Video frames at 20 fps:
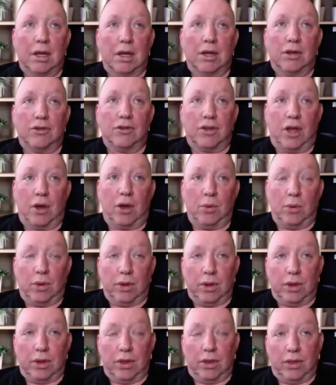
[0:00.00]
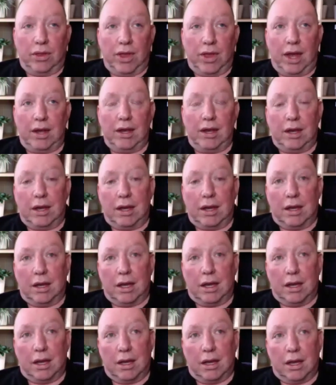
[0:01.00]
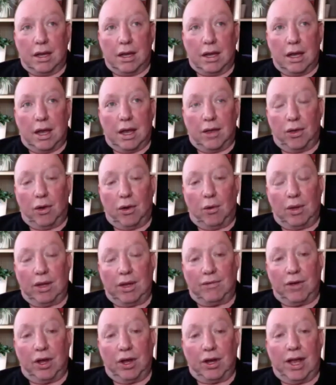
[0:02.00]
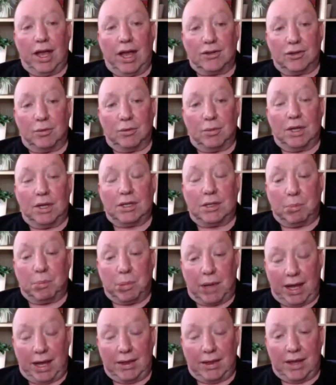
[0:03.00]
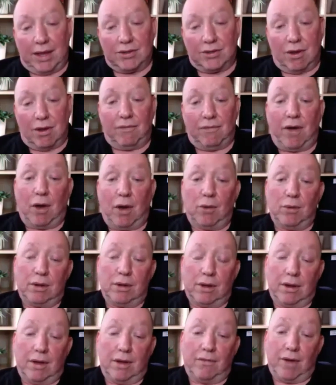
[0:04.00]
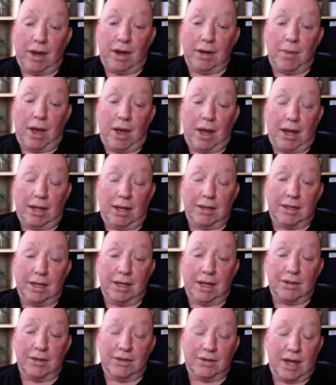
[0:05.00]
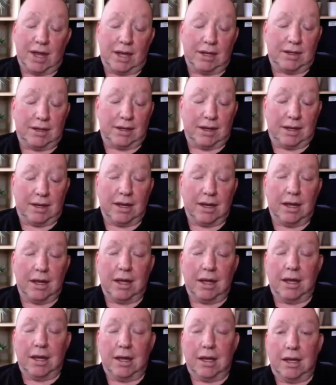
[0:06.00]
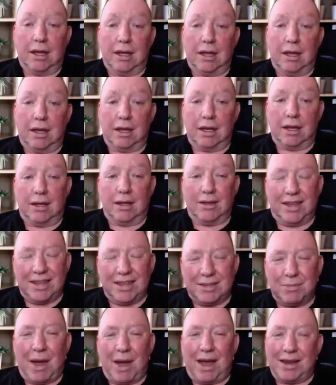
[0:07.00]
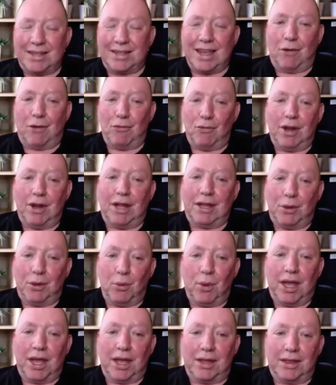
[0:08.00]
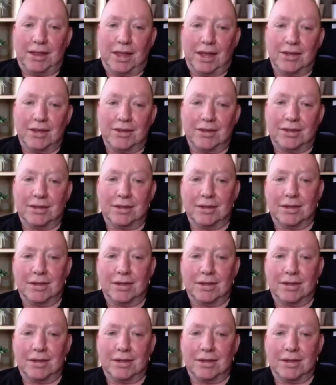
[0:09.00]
So then I thought, well, I've got to get somebody to play this. So I phoned a, friend of mine, Andy, and said, uh, "This might sound really weird, this,